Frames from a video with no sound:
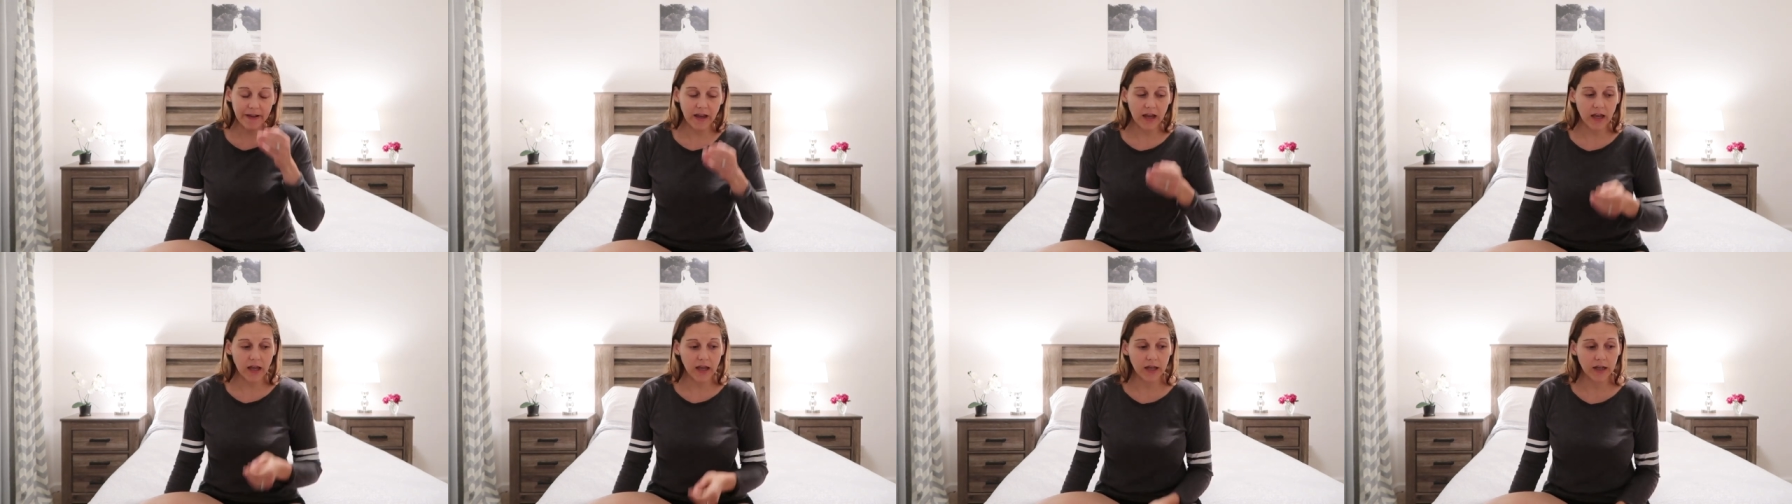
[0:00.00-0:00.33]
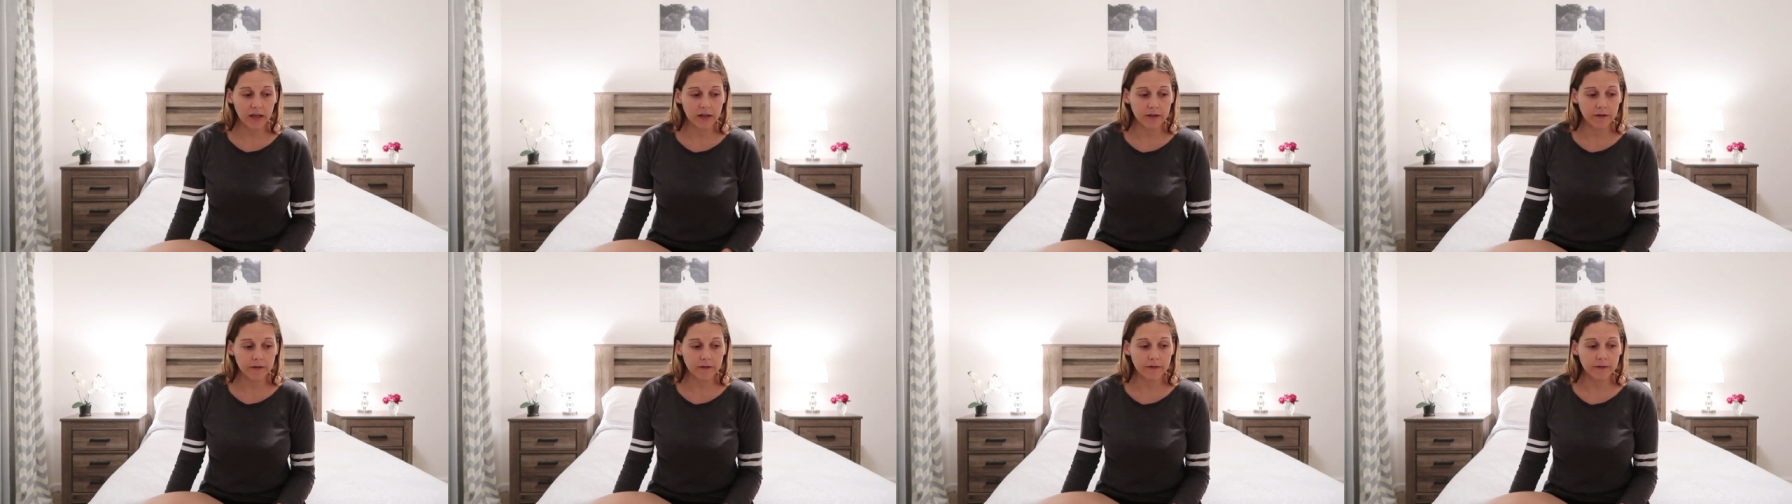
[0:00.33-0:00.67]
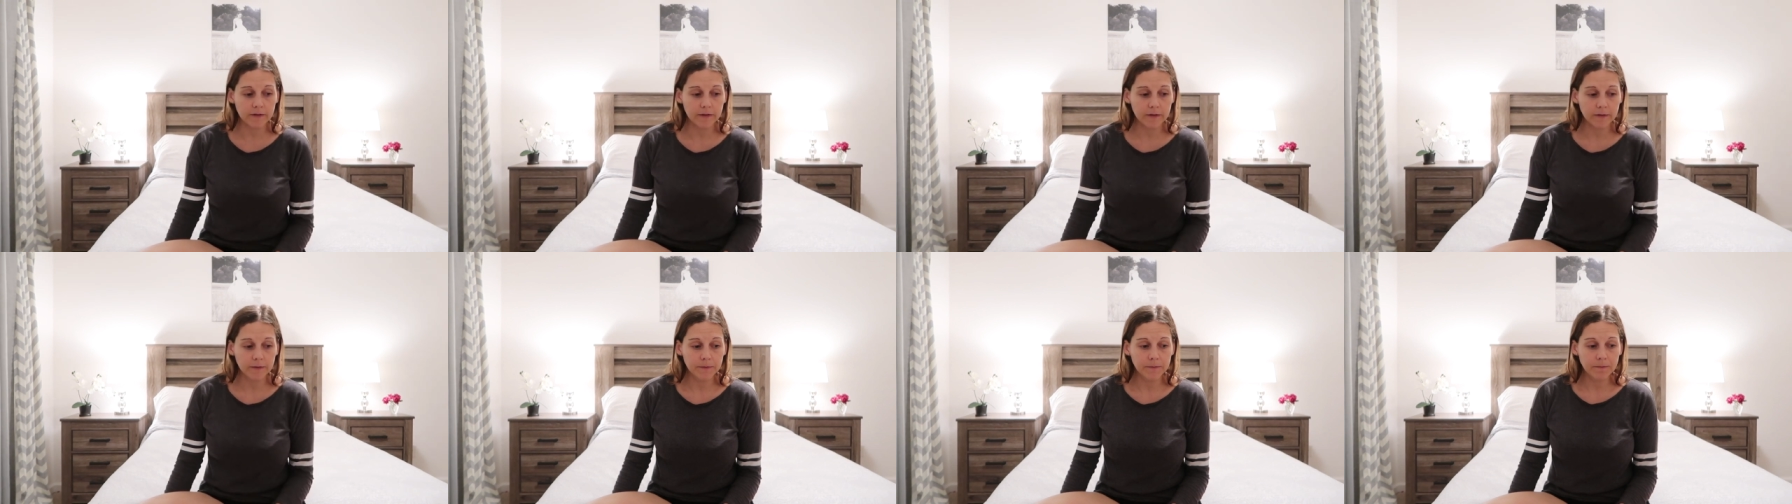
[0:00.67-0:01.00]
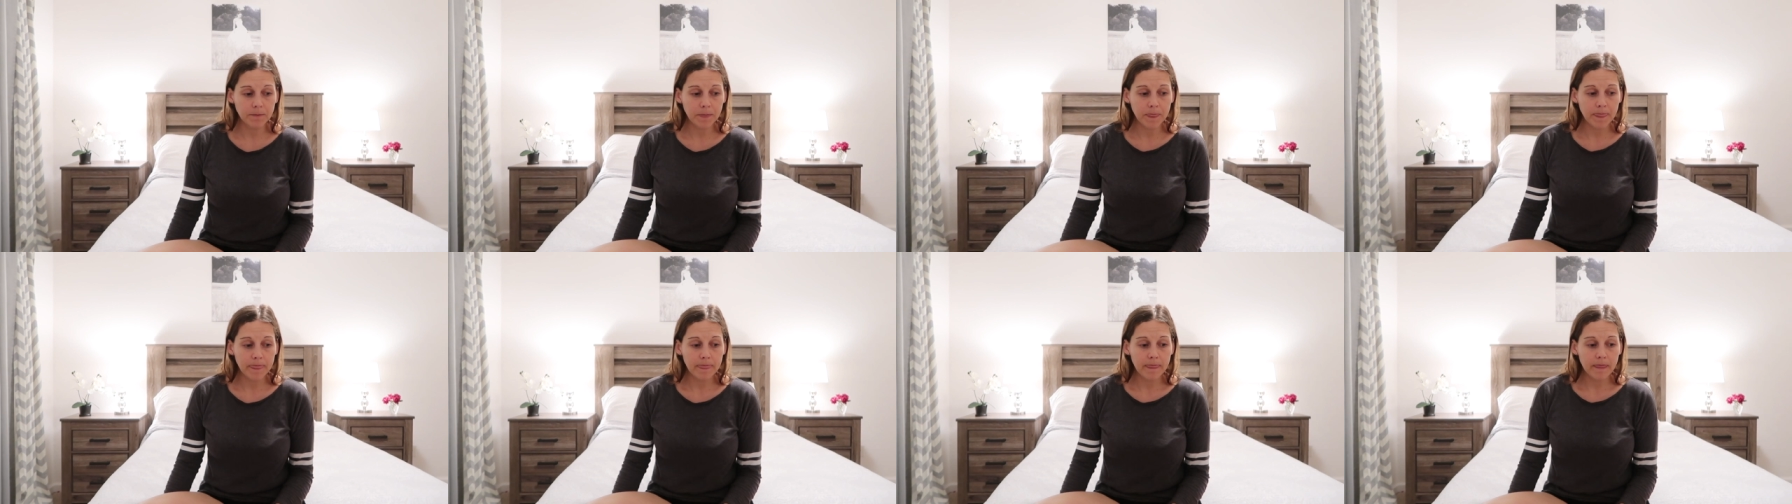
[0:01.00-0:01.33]
and
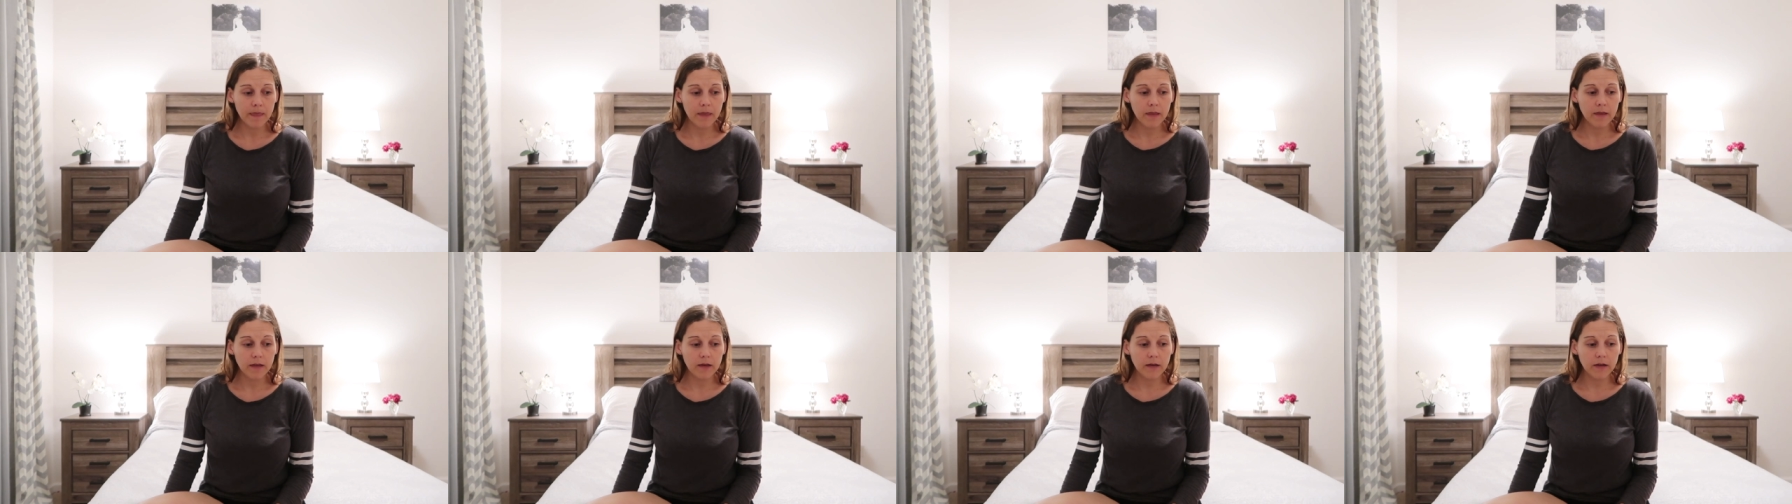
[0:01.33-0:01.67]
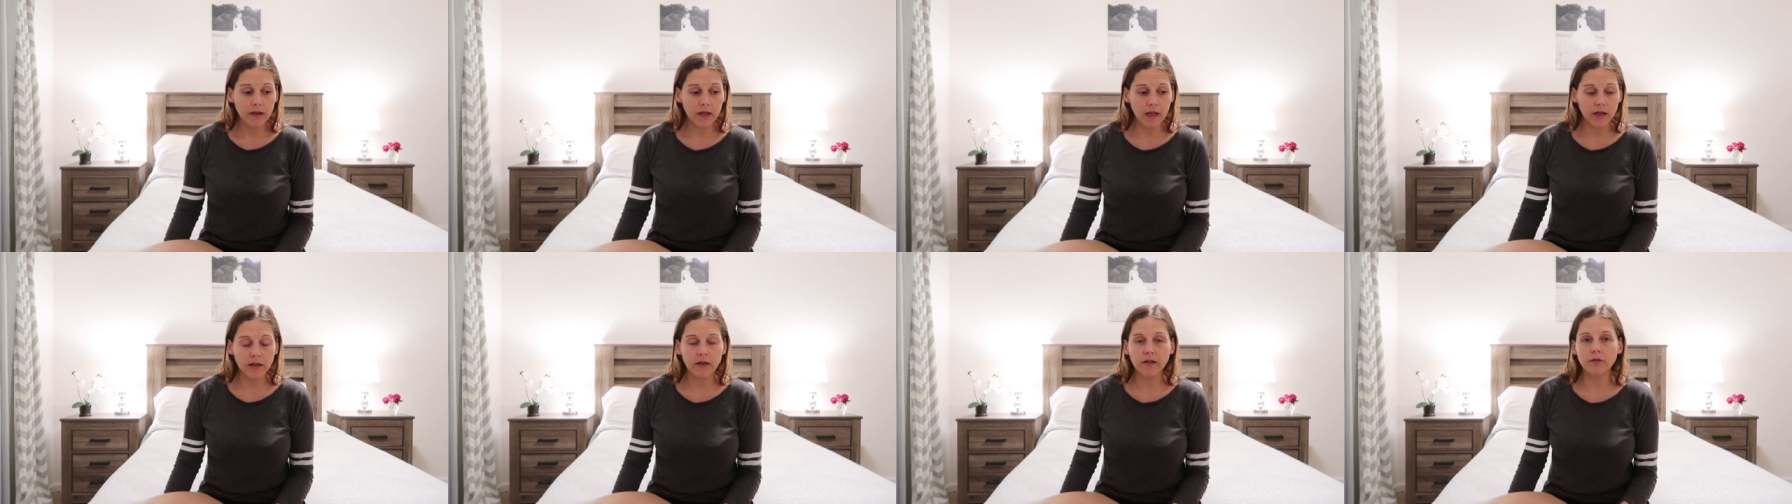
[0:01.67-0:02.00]
yeah,